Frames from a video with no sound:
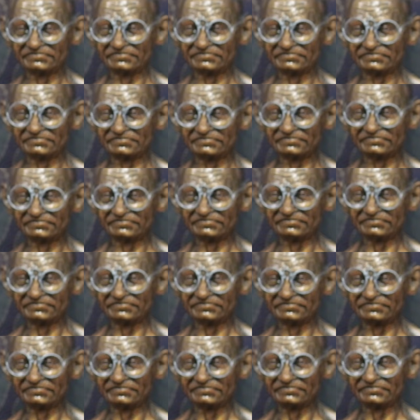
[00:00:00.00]

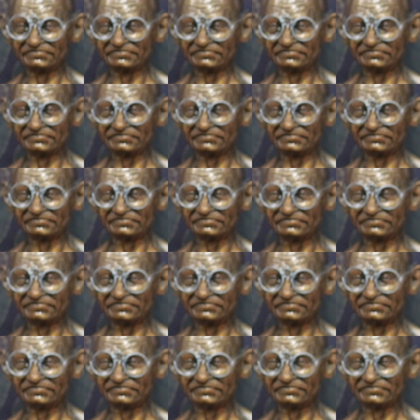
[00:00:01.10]

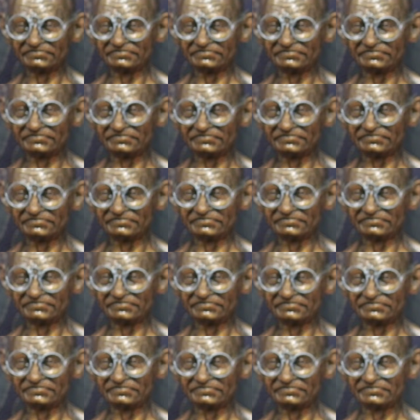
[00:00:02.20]

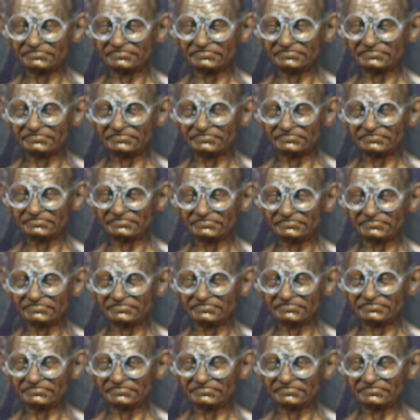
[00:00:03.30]
[no speech]